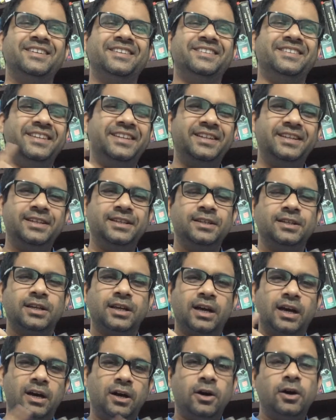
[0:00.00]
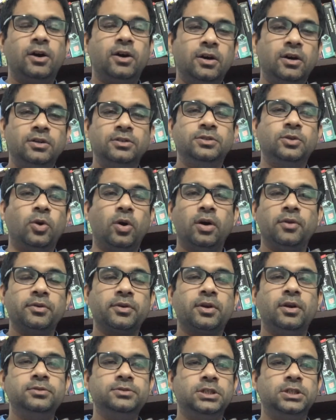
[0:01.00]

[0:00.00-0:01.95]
the overall